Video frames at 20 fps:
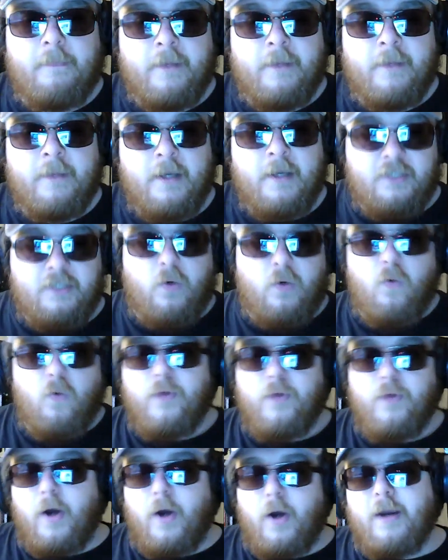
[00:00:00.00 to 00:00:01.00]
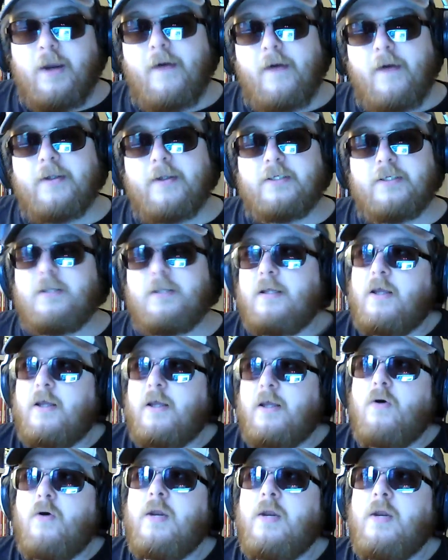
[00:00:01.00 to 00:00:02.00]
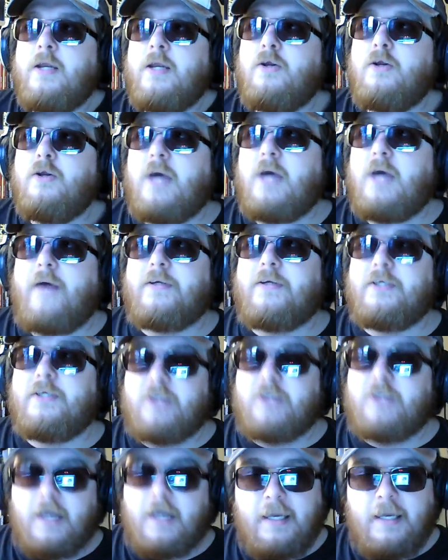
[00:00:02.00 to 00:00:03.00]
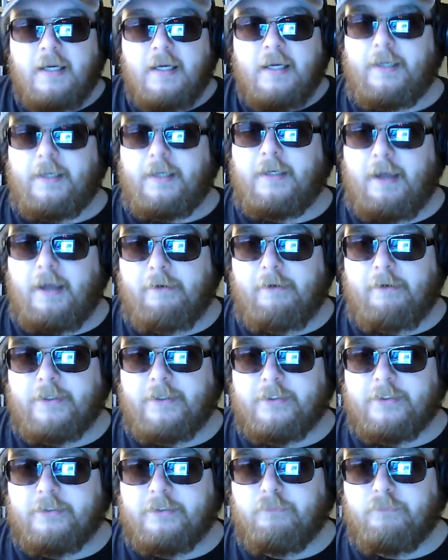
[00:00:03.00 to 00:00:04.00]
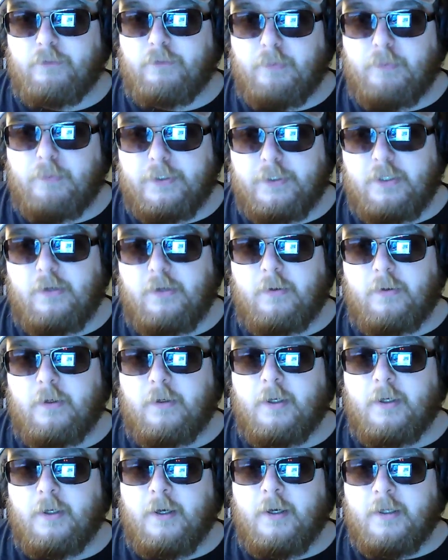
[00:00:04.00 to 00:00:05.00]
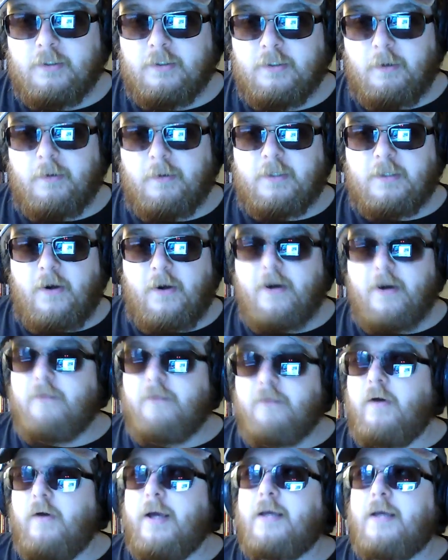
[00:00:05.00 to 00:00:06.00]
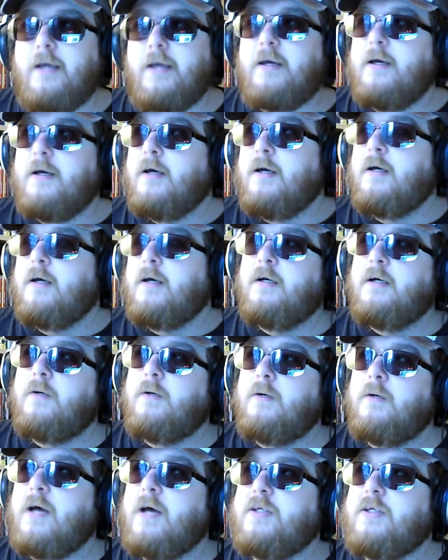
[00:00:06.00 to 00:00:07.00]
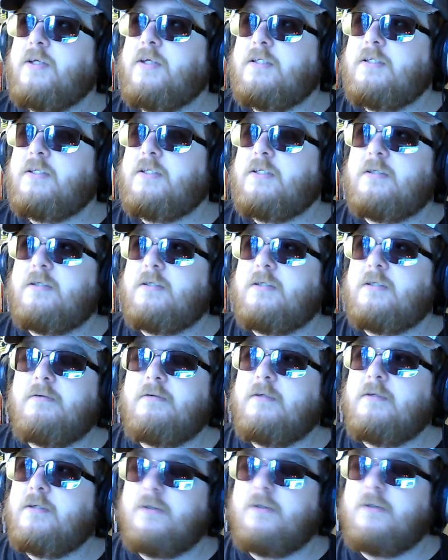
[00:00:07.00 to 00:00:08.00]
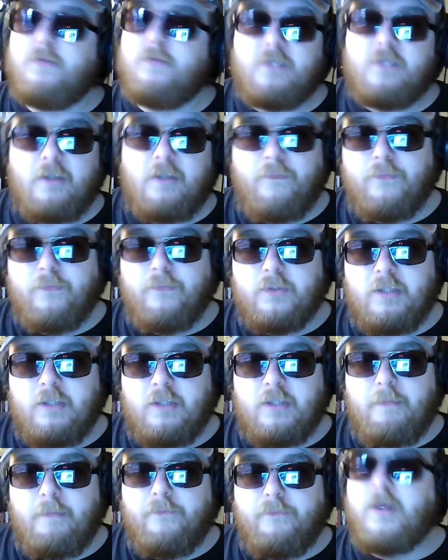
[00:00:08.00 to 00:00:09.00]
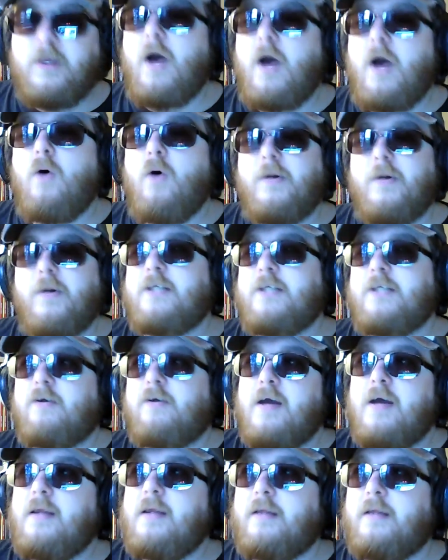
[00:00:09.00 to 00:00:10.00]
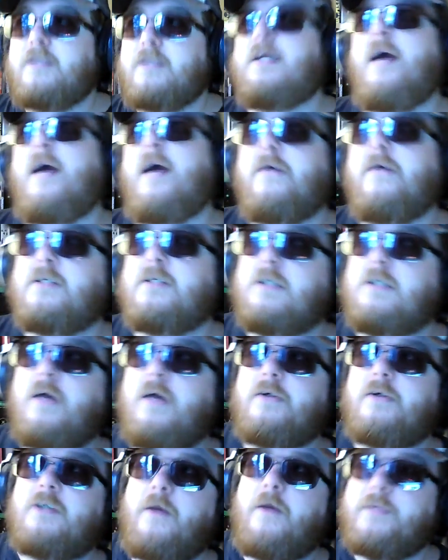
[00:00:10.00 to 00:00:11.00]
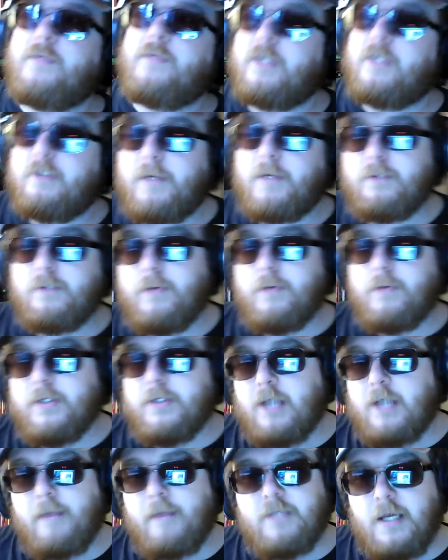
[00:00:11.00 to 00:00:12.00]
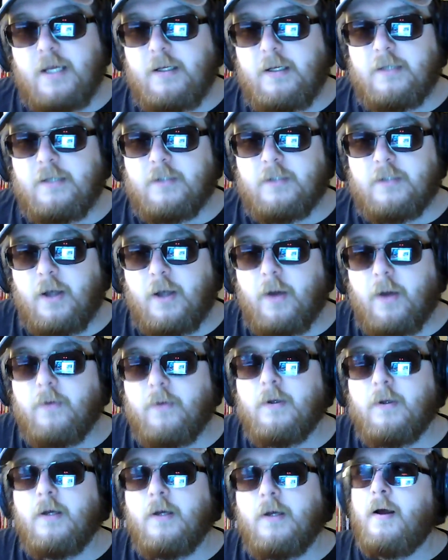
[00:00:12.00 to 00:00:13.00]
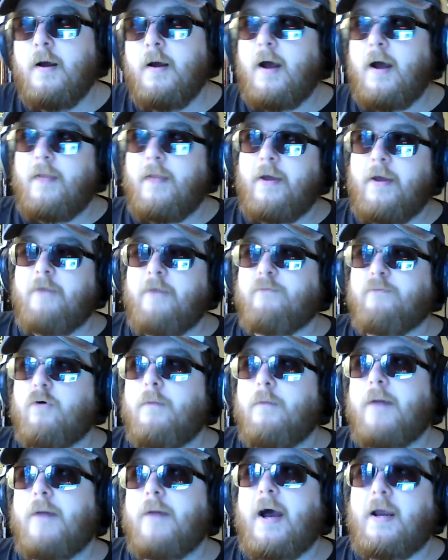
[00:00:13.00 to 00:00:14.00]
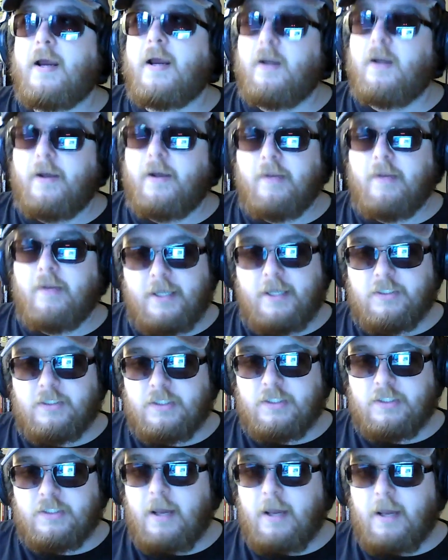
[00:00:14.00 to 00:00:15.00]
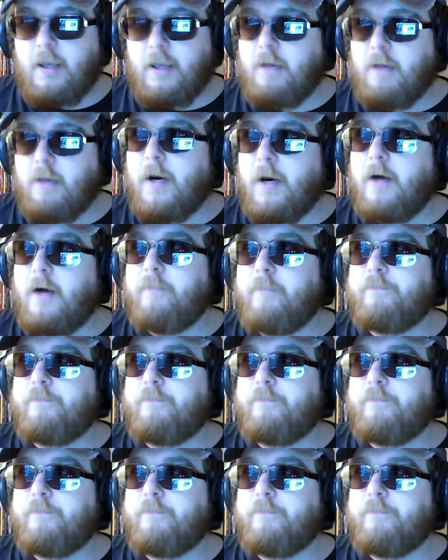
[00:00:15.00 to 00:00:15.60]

it's all the old characters. I think the only new characters are Inkling characters from Splatoon. So it was kind of like, wow, this is just stuff we've all seen before. Yeah, it's great that this character's last time was in a Smash Brothers game 10 years ago, and that you brought him back, like in the case of Snake. But